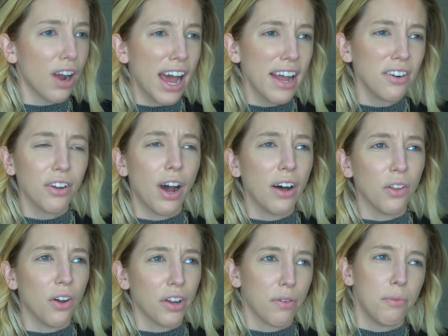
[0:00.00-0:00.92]
I don't know how
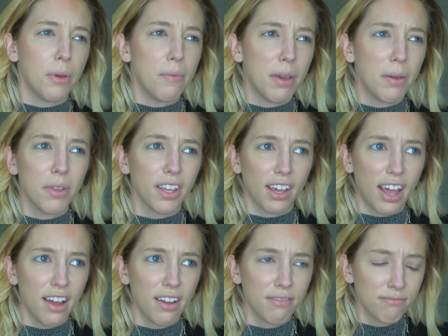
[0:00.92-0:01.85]
long it would be, maybe like
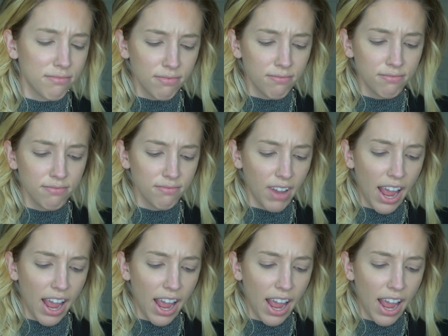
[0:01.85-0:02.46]
a